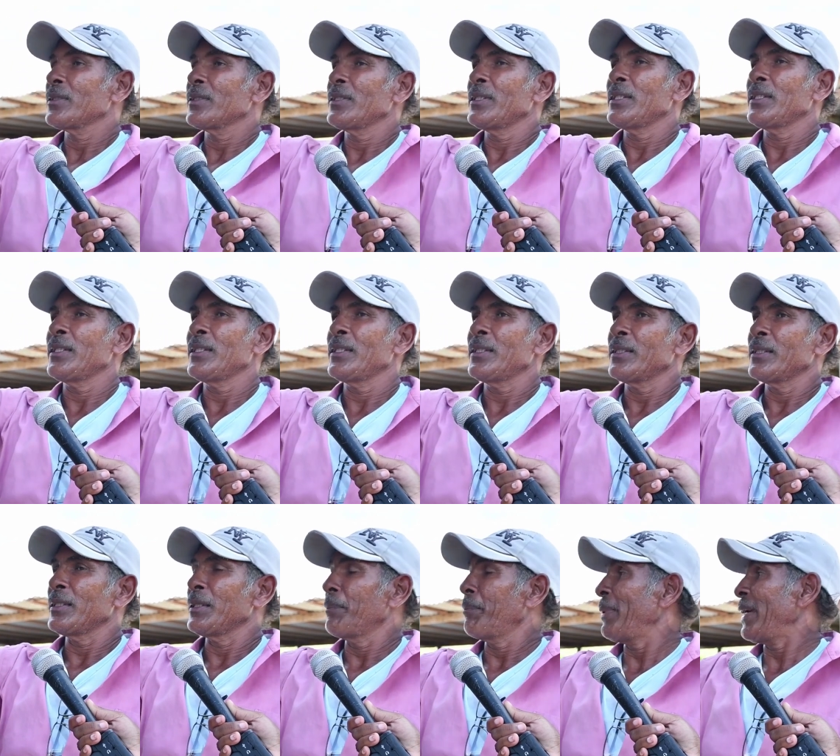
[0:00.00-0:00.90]
the
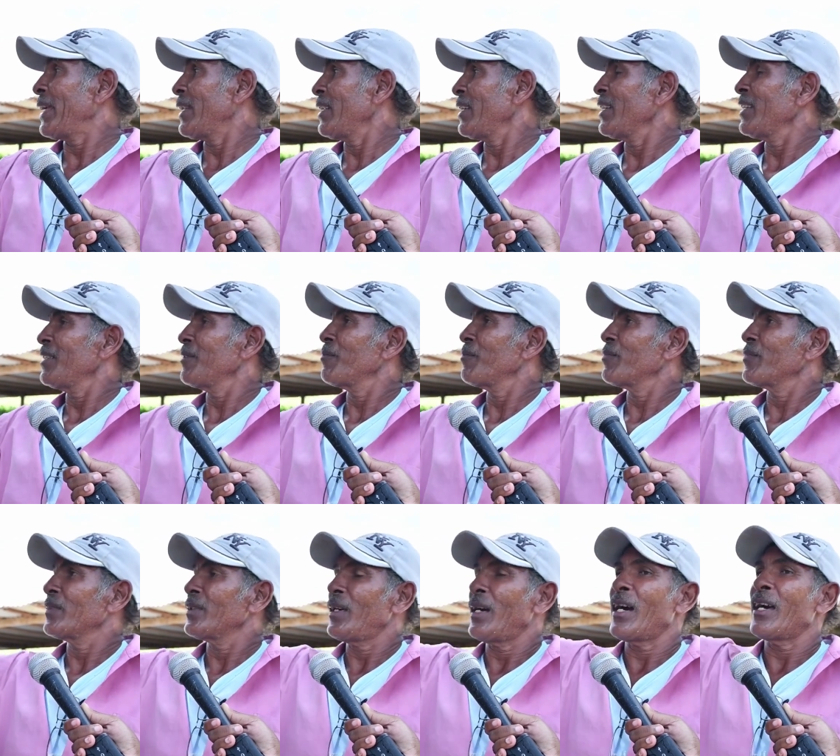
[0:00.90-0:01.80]
pen here,
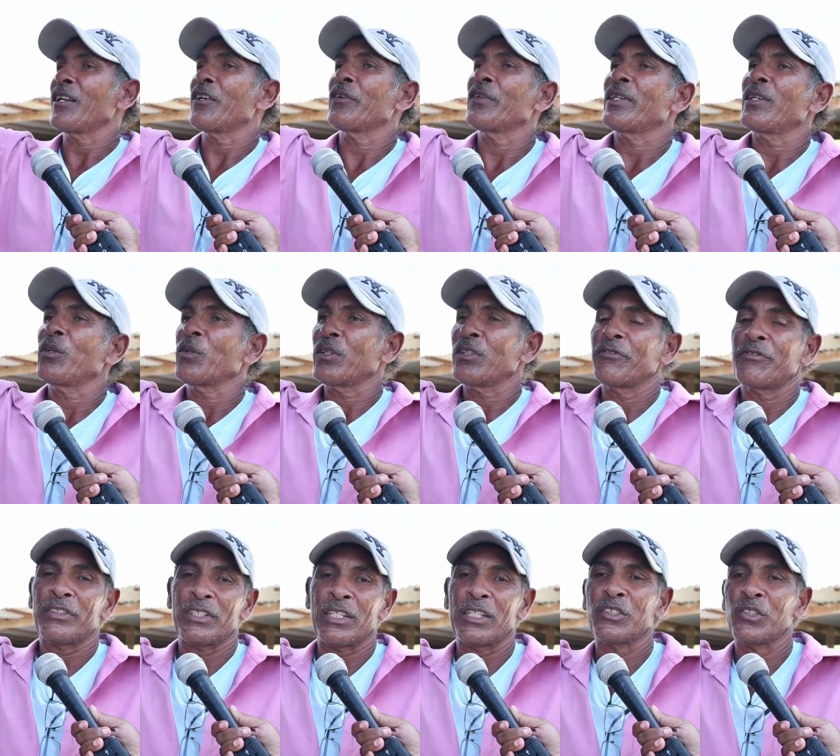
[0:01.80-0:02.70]
hollering, looking
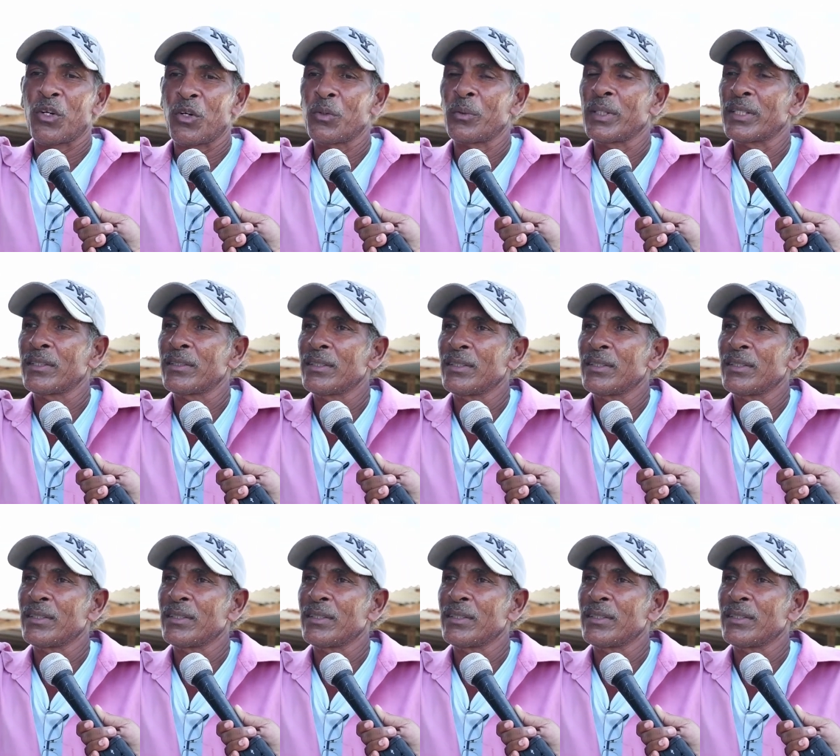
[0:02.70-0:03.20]
for the young one.